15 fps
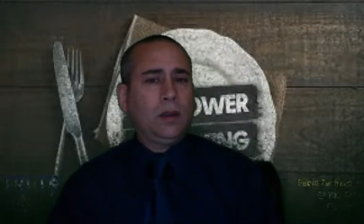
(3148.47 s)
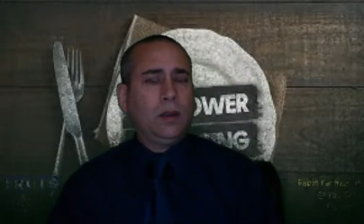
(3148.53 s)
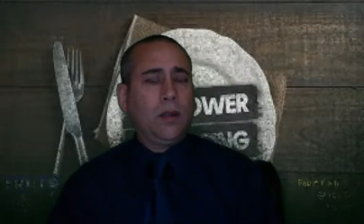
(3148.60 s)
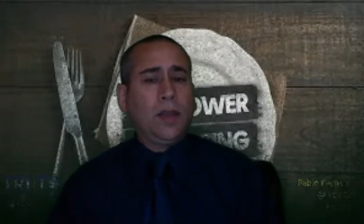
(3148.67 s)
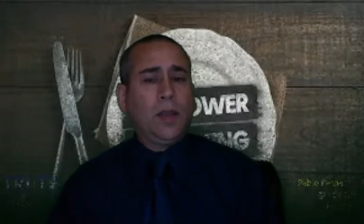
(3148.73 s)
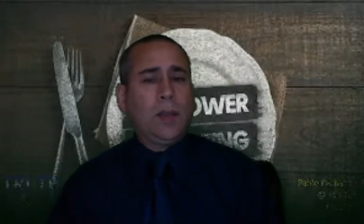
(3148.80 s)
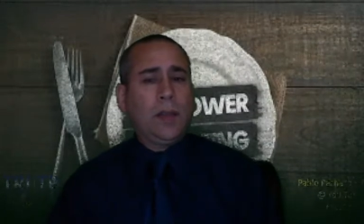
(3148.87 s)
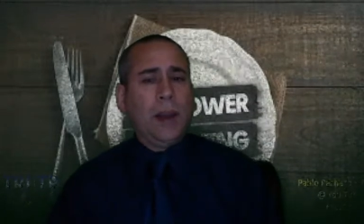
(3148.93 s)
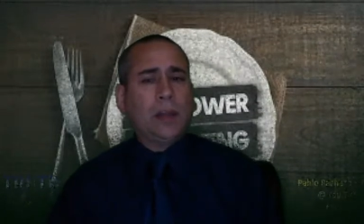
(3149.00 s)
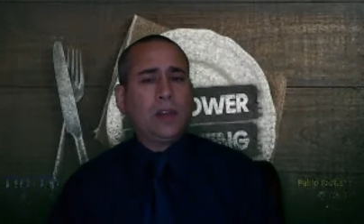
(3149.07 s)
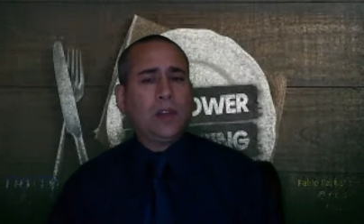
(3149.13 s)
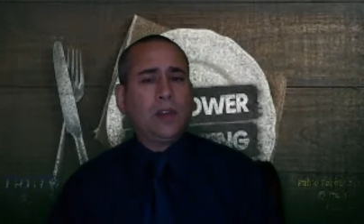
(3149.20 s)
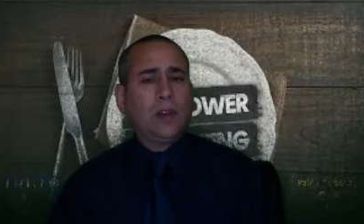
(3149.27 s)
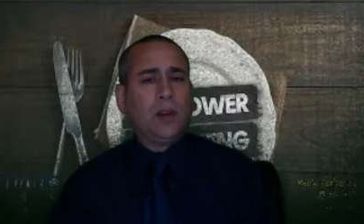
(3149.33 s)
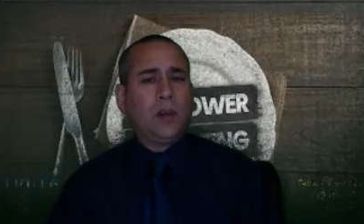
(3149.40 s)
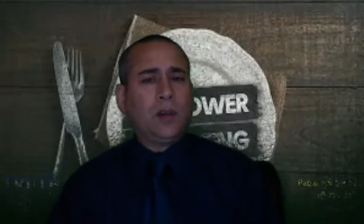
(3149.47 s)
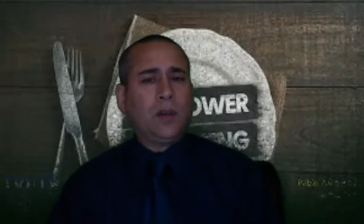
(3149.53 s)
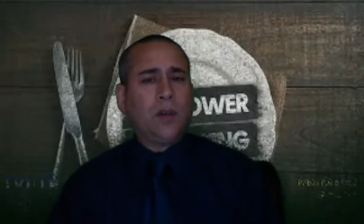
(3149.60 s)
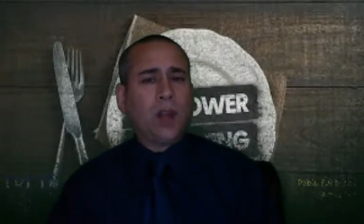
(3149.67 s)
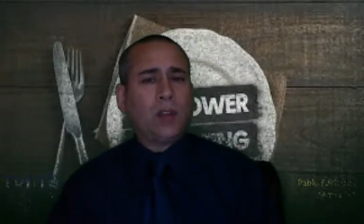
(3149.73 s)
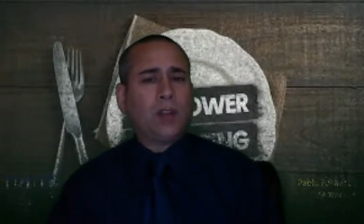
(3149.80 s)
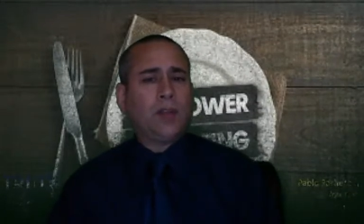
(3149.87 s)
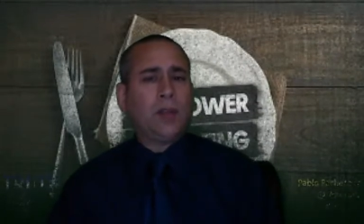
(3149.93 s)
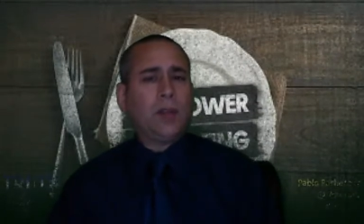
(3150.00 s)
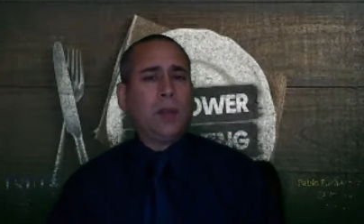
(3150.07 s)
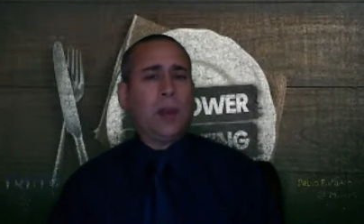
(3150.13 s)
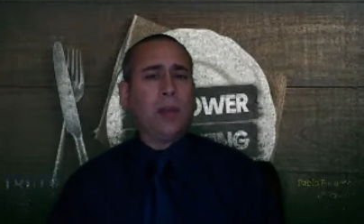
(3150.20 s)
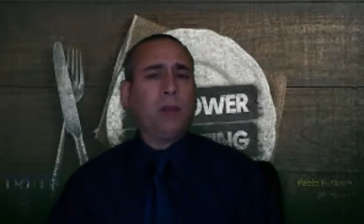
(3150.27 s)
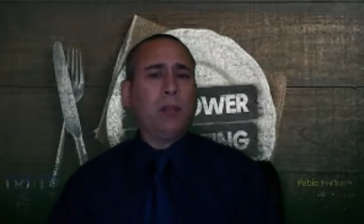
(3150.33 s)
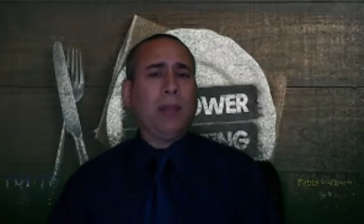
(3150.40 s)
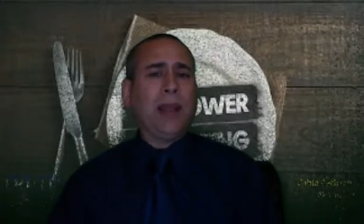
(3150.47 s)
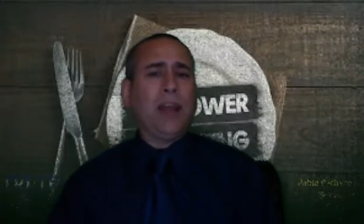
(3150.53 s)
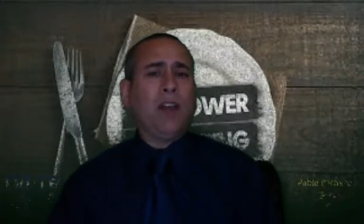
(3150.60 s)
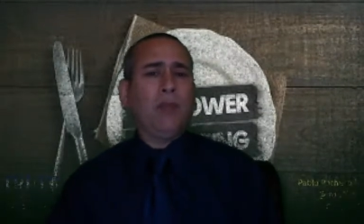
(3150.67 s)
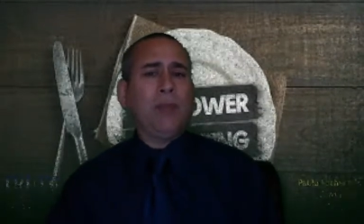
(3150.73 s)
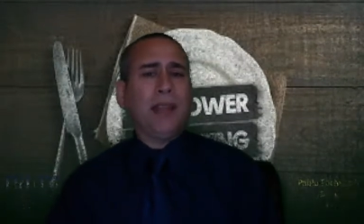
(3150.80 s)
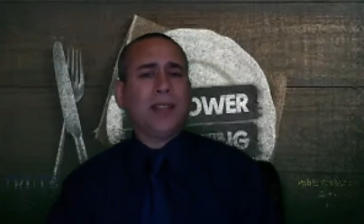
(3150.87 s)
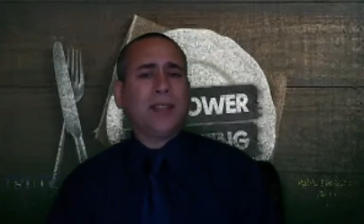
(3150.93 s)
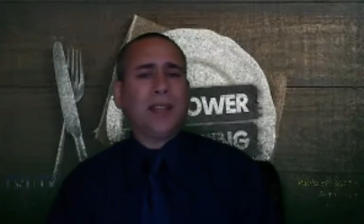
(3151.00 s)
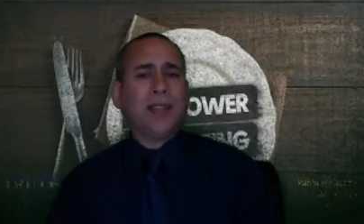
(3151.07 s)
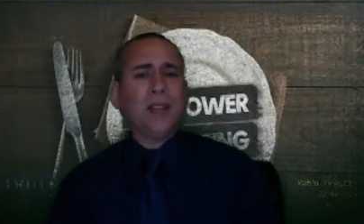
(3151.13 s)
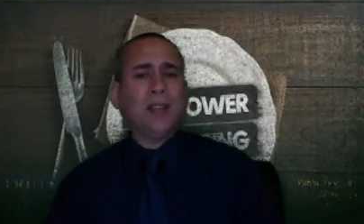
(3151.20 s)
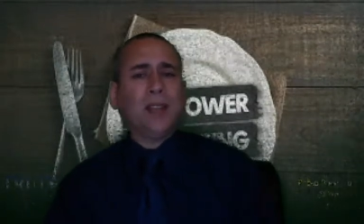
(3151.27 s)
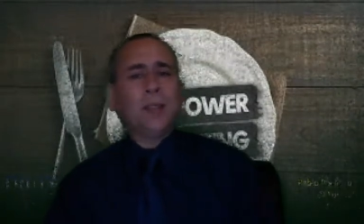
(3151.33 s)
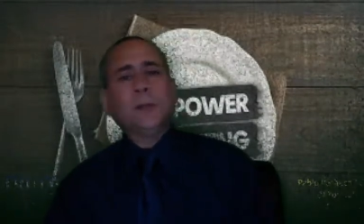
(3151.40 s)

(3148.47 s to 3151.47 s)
The Mount of, of Thoughts of the Mountain ble of Blessing,